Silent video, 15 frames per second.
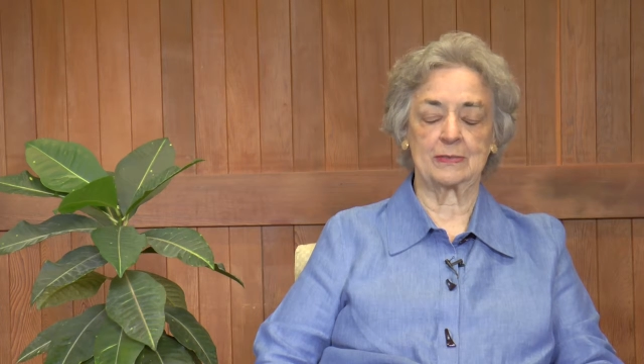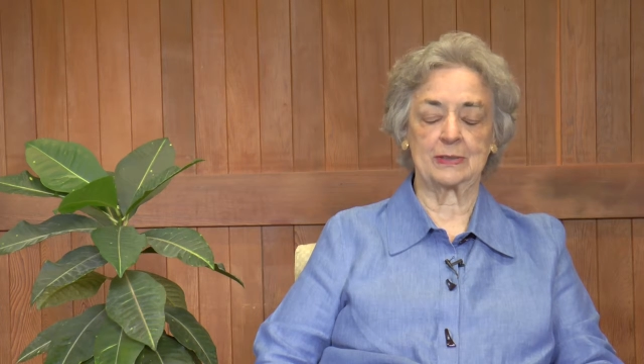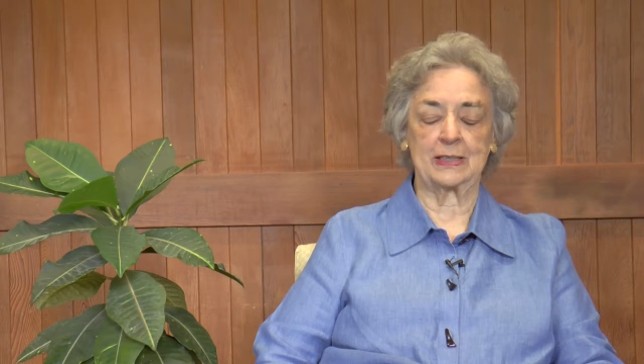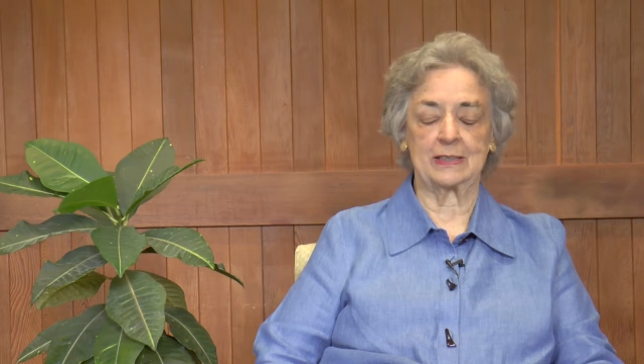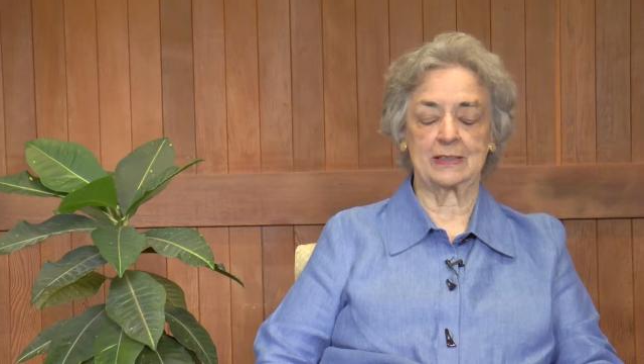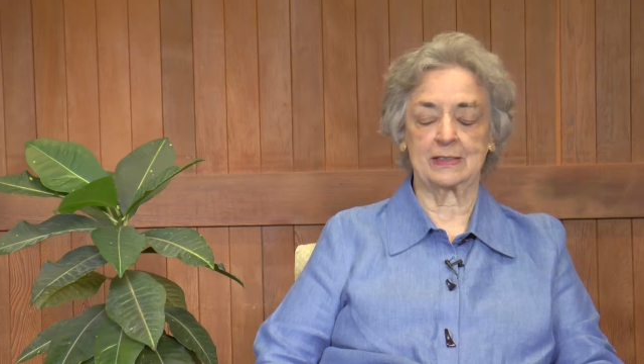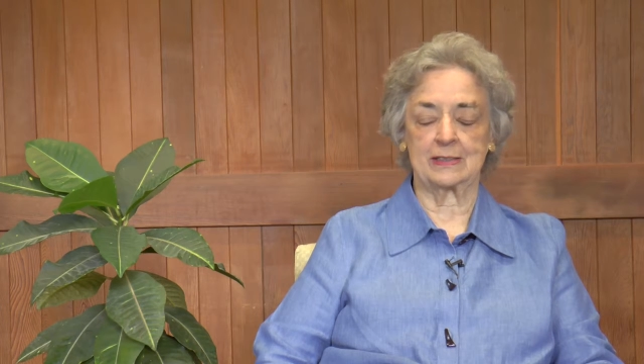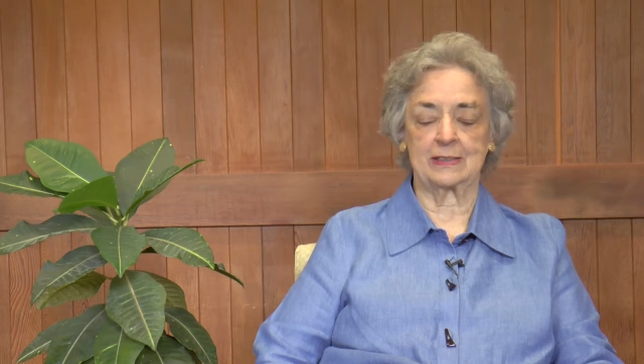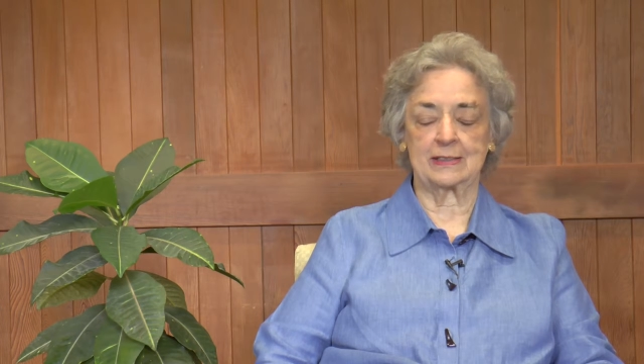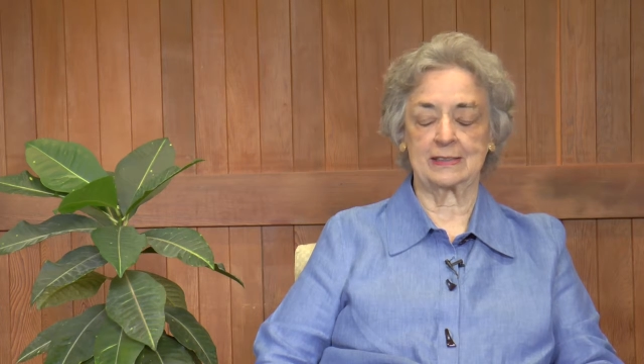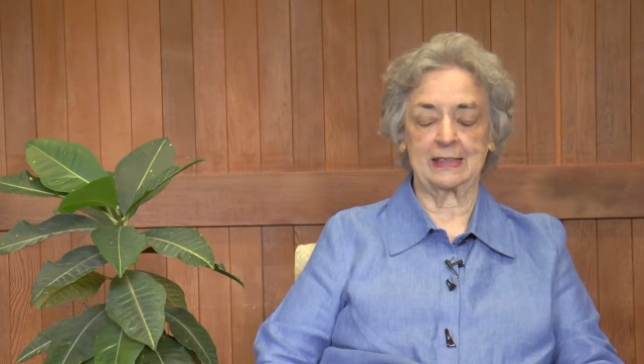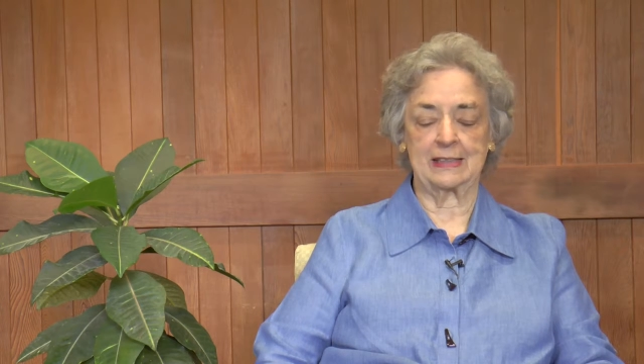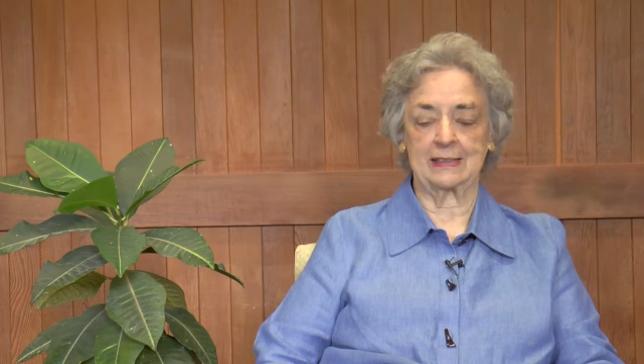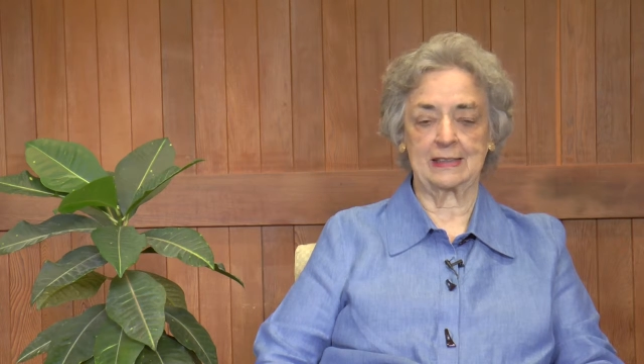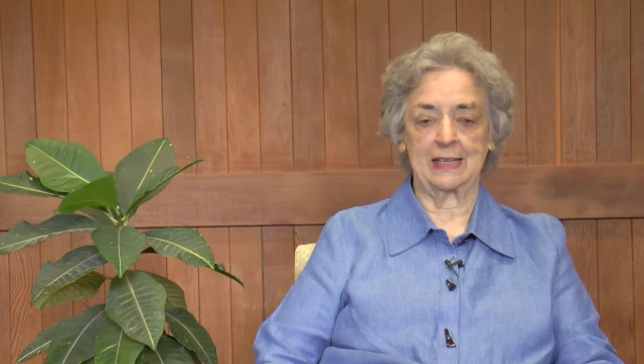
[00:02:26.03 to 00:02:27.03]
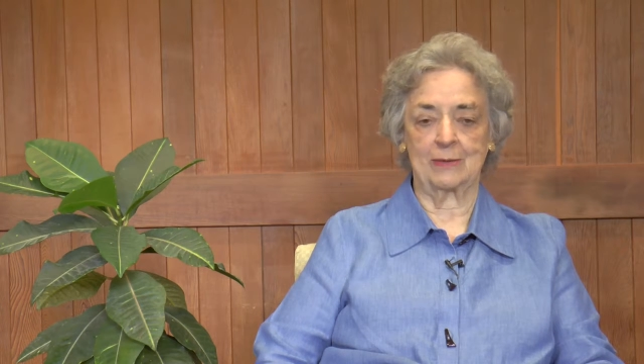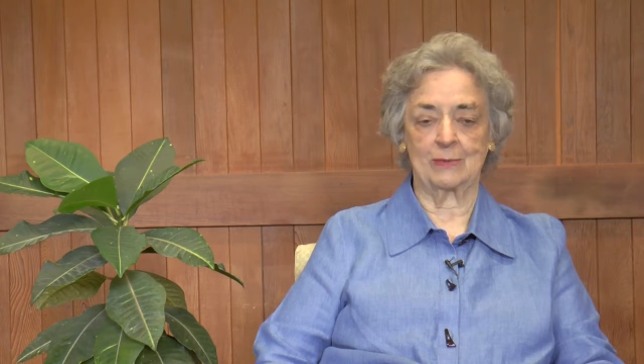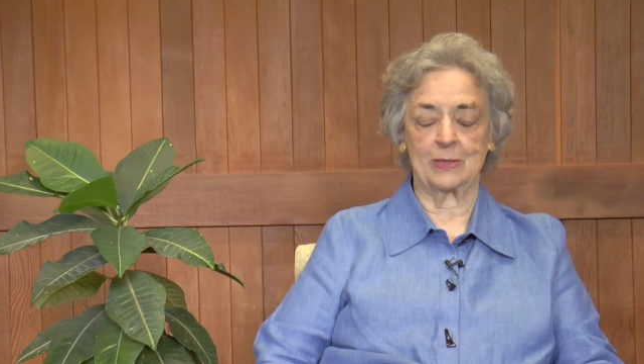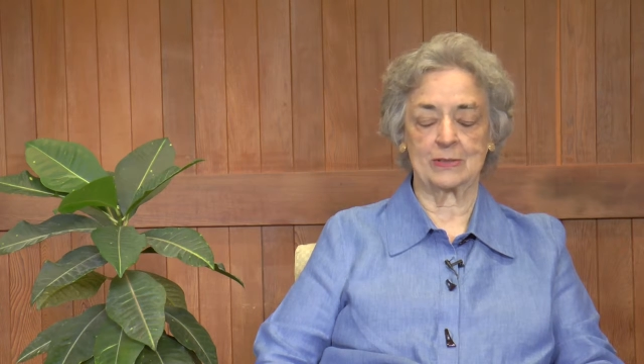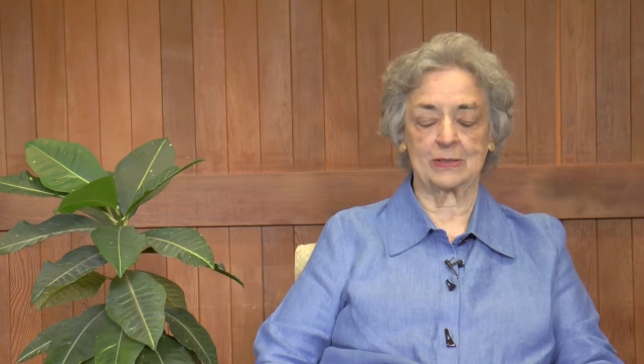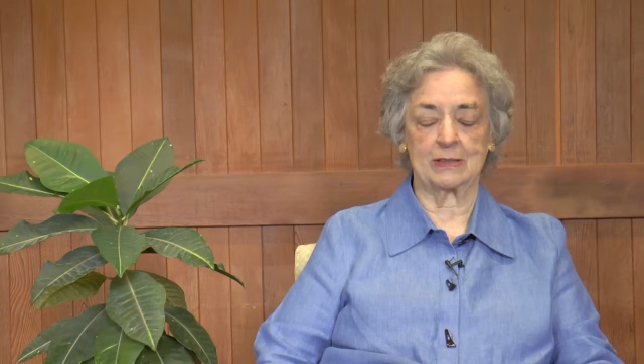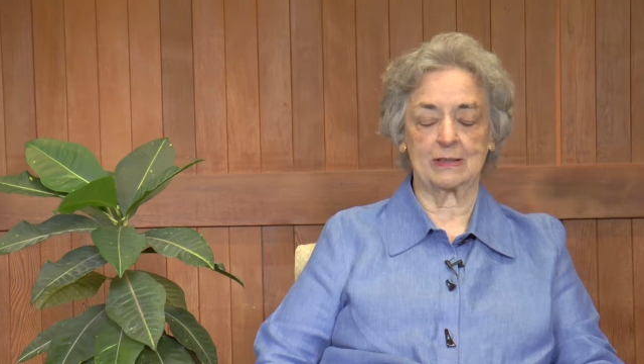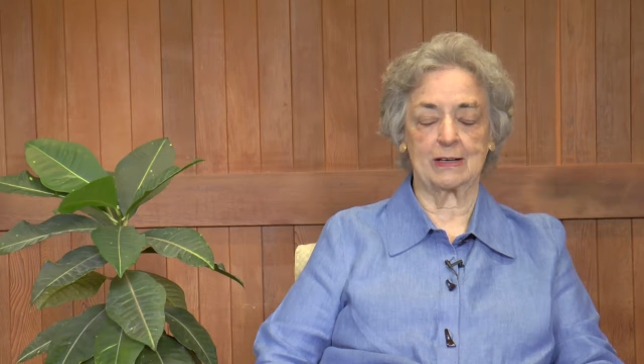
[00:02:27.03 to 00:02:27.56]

I just, that wasn't